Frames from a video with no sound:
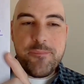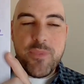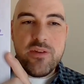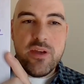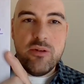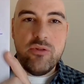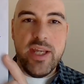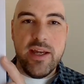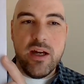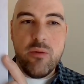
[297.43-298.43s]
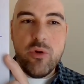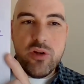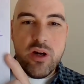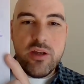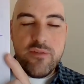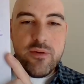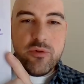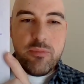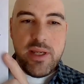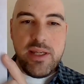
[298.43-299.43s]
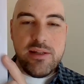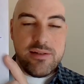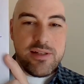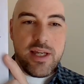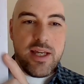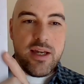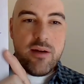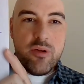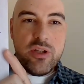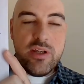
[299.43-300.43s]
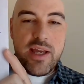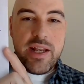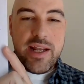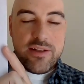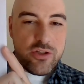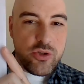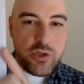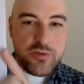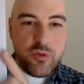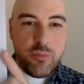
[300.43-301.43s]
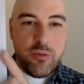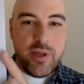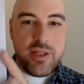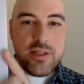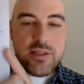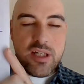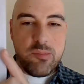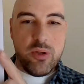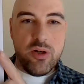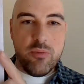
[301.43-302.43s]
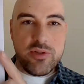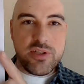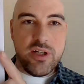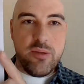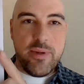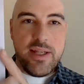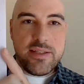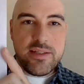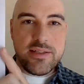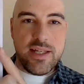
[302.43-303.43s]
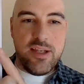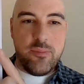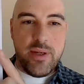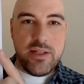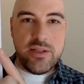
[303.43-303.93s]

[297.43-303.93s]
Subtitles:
So yeah, I would. If it was me, I would. And I had the choice of all bookmakers, I'd put it on with Sky Bet. So that is bet